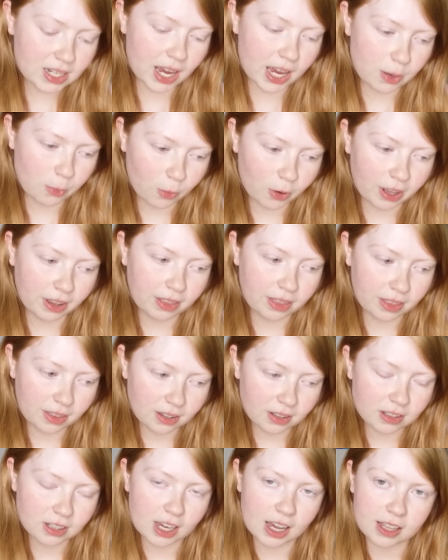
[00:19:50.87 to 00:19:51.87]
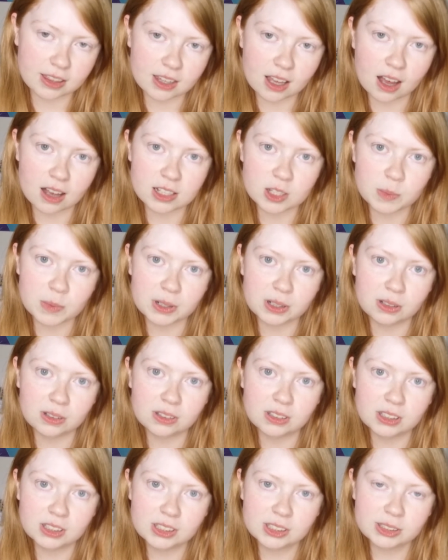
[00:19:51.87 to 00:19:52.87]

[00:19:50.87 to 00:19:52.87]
time with at the hospital.